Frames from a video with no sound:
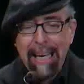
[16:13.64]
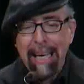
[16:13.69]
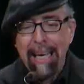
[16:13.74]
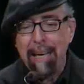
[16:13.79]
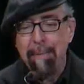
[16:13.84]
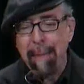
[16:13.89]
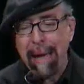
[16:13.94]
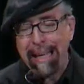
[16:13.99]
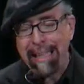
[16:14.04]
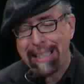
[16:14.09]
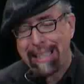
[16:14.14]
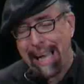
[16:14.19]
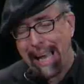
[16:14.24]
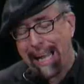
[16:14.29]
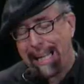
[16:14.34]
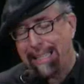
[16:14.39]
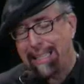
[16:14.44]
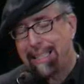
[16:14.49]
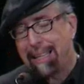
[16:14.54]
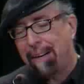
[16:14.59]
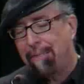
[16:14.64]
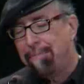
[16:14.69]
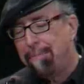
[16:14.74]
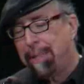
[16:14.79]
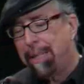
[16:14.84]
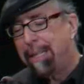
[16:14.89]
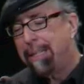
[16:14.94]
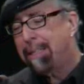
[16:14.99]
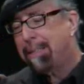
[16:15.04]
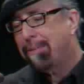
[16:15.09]
He made tens of
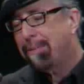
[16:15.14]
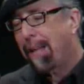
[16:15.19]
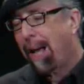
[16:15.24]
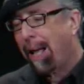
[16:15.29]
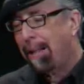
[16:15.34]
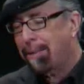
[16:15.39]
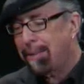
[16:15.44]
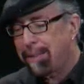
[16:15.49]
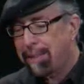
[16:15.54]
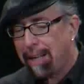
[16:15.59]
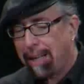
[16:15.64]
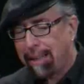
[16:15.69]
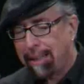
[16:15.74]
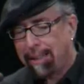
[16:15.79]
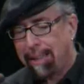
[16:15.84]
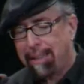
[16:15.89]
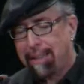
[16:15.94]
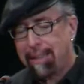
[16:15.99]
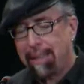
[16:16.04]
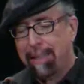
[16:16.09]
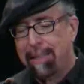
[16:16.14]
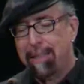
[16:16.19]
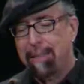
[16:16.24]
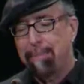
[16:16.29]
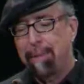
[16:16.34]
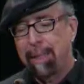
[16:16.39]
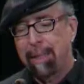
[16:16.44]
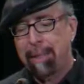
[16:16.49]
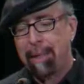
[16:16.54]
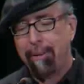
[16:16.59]
millions of dollars selling these things to
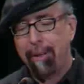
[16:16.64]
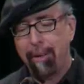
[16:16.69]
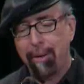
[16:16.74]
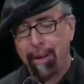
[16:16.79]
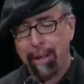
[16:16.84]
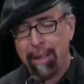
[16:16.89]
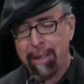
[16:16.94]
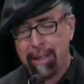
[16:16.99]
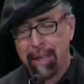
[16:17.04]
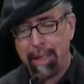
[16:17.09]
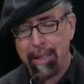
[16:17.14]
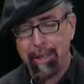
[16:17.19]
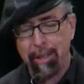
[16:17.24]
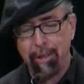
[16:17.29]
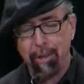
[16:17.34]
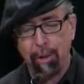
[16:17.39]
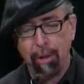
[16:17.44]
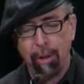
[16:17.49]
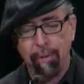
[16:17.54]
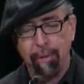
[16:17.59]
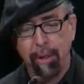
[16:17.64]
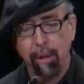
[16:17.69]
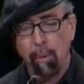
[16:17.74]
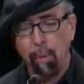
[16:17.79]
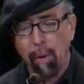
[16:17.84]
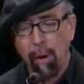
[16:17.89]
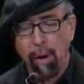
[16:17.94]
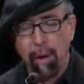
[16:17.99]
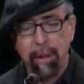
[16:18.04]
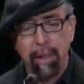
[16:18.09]
military organizations all over the
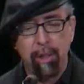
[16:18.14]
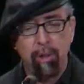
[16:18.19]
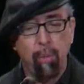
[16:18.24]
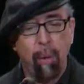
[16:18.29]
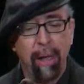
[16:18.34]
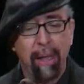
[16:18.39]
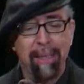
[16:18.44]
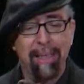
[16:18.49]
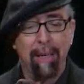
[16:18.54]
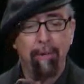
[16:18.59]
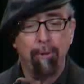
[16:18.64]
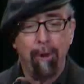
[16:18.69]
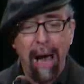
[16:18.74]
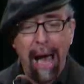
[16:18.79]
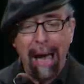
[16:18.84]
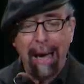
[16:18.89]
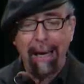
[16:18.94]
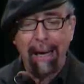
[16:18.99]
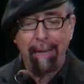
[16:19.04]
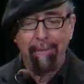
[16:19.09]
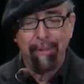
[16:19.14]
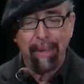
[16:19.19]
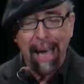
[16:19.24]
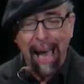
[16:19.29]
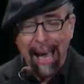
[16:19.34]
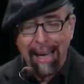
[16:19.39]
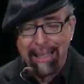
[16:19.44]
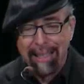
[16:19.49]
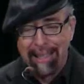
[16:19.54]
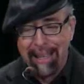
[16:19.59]
world, as well as Iraq and
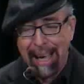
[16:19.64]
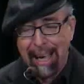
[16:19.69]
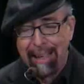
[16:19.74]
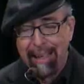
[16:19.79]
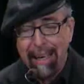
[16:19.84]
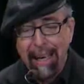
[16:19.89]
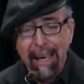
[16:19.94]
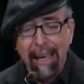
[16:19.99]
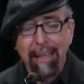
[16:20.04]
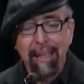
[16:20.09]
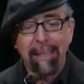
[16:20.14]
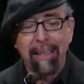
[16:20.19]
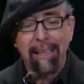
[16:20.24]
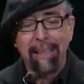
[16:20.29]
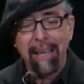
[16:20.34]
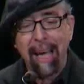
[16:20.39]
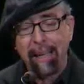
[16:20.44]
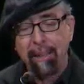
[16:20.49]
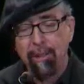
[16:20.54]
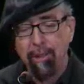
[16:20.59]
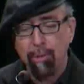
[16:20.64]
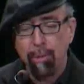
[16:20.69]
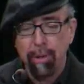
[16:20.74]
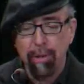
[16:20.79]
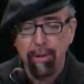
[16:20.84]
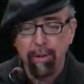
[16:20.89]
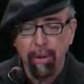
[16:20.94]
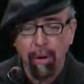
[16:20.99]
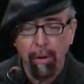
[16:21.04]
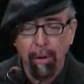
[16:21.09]
Afghanistan. The detectors were
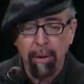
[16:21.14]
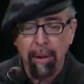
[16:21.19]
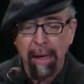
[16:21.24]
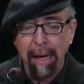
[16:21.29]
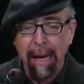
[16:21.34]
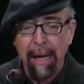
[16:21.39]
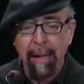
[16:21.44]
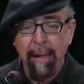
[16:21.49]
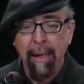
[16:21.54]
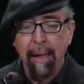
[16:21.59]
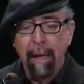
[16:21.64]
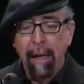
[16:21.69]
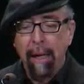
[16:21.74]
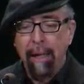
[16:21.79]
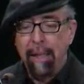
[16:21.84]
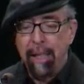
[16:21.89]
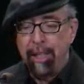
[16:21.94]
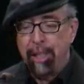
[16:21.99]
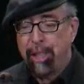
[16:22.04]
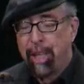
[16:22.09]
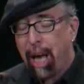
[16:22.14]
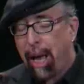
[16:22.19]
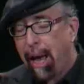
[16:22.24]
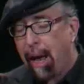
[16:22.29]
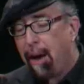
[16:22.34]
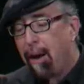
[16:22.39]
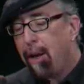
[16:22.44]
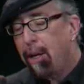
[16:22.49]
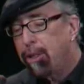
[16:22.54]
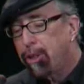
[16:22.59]
sold in
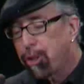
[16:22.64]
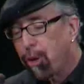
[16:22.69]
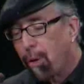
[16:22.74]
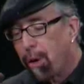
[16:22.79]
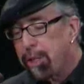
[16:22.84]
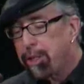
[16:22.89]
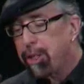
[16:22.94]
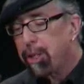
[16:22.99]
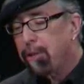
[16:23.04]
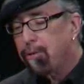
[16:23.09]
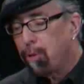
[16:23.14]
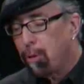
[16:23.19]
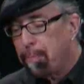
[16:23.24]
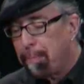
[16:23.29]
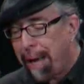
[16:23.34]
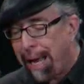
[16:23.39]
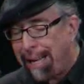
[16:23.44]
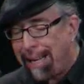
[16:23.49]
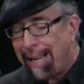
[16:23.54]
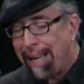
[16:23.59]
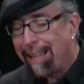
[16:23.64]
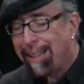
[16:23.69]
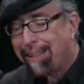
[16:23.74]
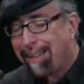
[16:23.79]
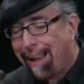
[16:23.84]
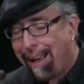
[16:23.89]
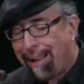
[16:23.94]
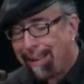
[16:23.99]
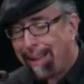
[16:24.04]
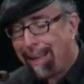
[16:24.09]
Niger, Georgia, Romania,
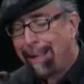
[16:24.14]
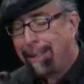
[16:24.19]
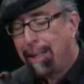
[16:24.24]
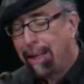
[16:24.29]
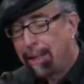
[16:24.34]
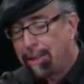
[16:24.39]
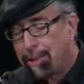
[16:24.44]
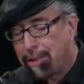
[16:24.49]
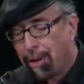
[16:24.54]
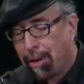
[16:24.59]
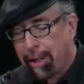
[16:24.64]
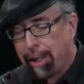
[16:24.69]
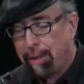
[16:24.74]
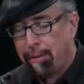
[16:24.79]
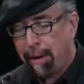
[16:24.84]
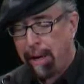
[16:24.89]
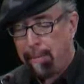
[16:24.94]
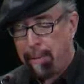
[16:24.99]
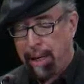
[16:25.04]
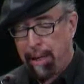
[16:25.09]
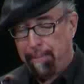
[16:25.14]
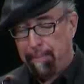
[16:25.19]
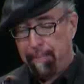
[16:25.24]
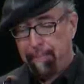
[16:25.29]
Thailand, Saudi Arabia.